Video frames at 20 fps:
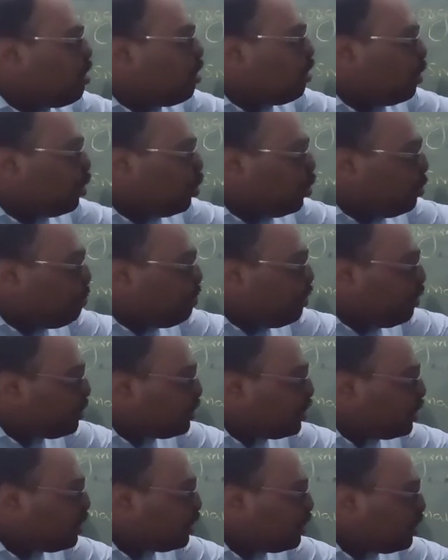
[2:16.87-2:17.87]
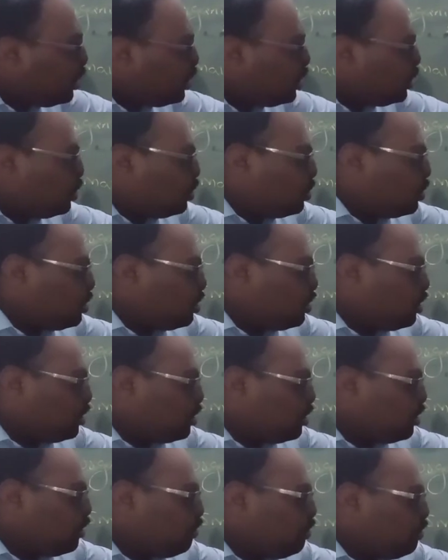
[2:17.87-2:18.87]
Group of such
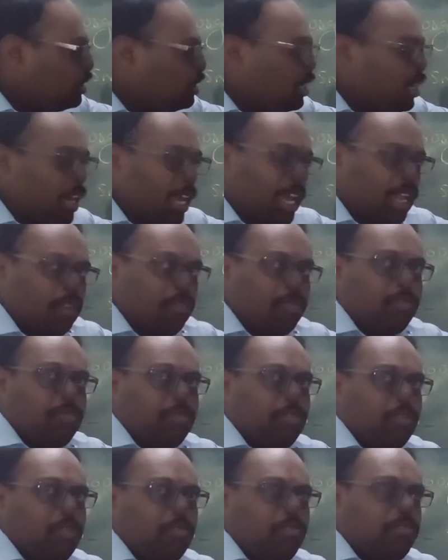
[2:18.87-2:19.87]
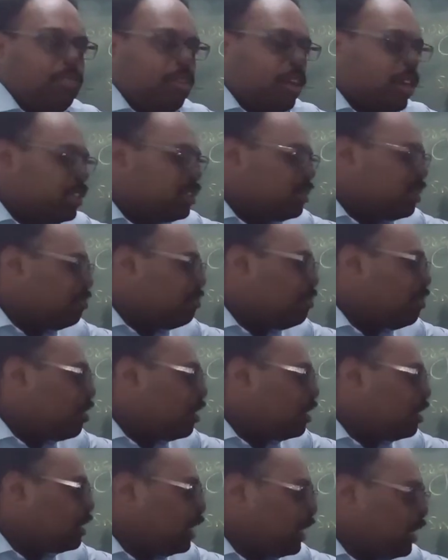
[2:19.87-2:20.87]
tissues which can function for
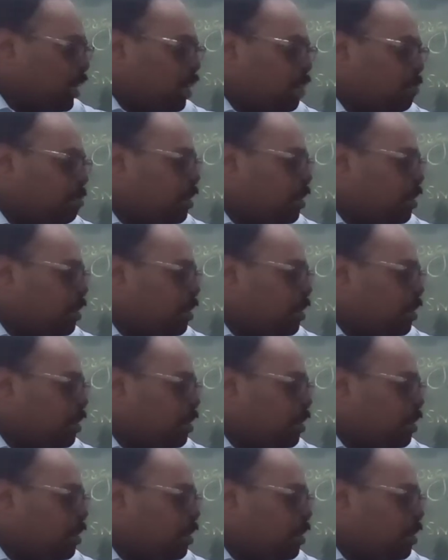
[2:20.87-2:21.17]
a single